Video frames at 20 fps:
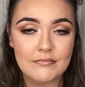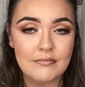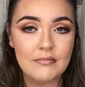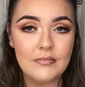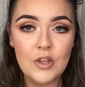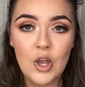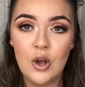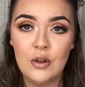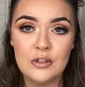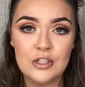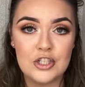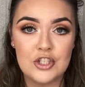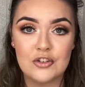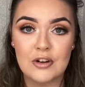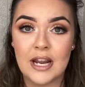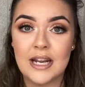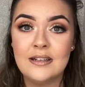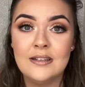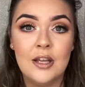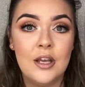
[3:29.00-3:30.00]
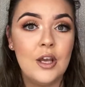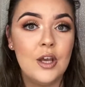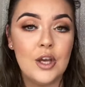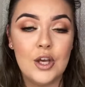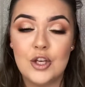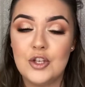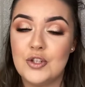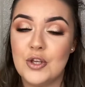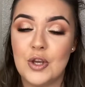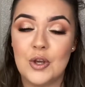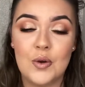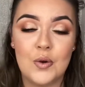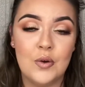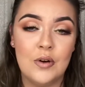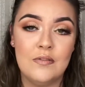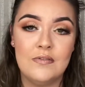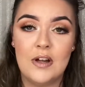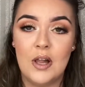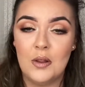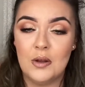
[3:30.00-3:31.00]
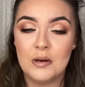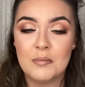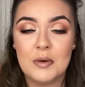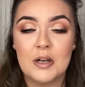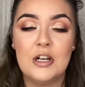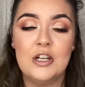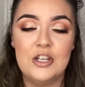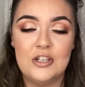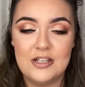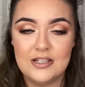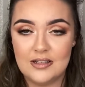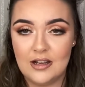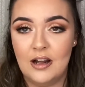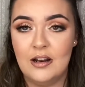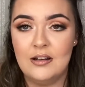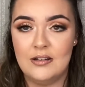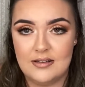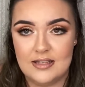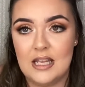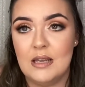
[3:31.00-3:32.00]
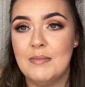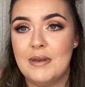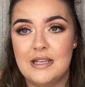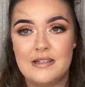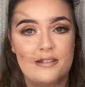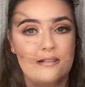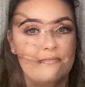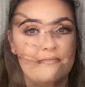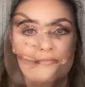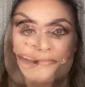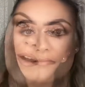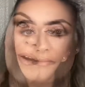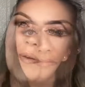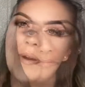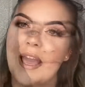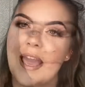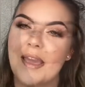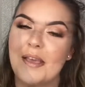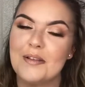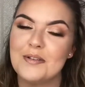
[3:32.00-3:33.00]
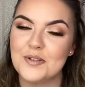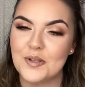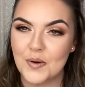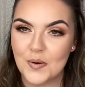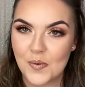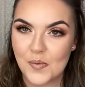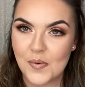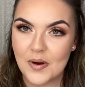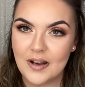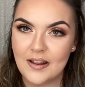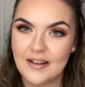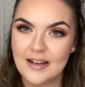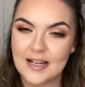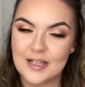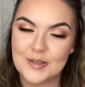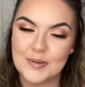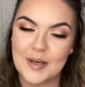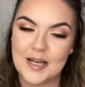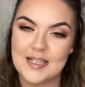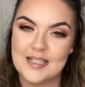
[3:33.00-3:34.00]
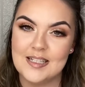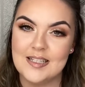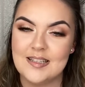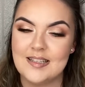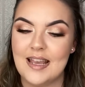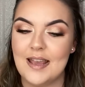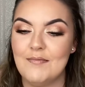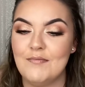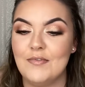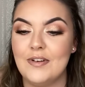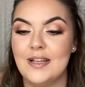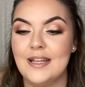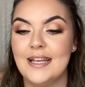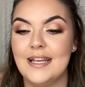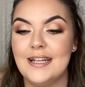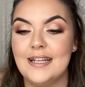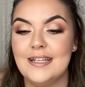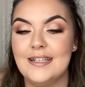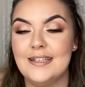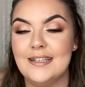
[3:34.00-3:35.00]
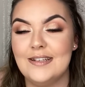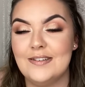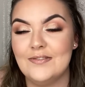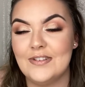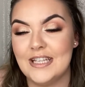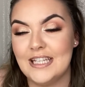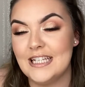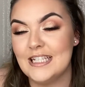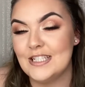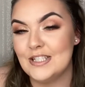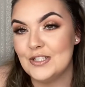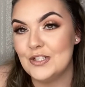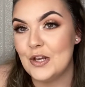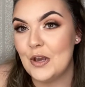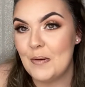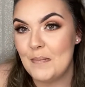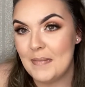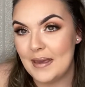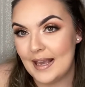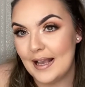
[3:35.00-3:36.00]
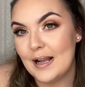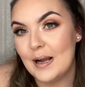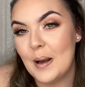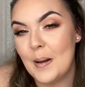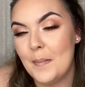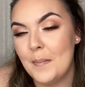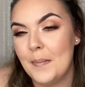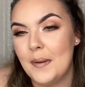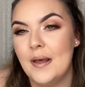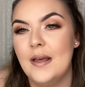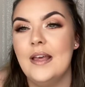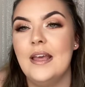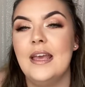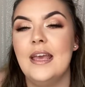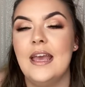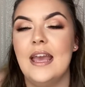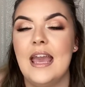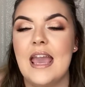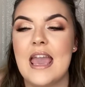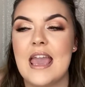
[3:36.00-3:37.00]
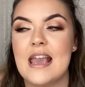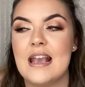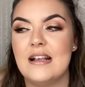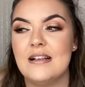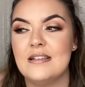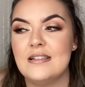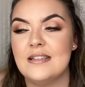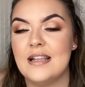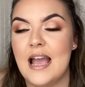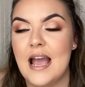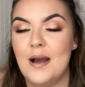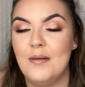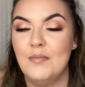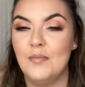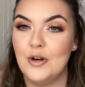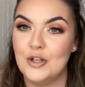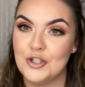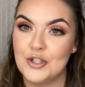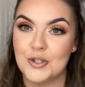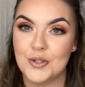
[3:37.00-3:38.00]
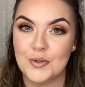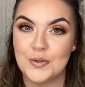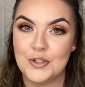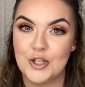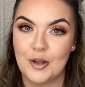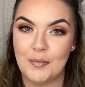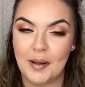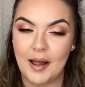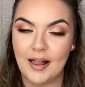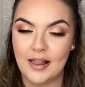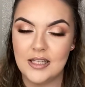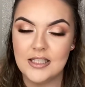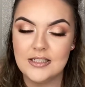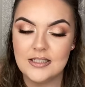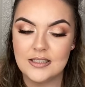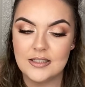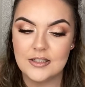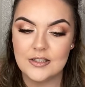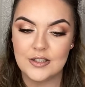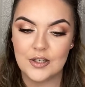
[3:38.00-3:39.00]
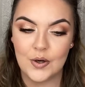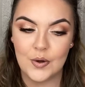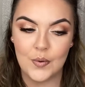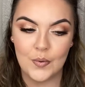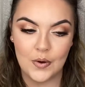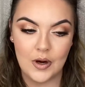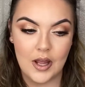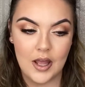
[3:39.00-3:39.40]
on the screen so you can go and follow her because she's honestly amazing. Okay, so one of the next questions in relation to makeup is what's your go-to palette? So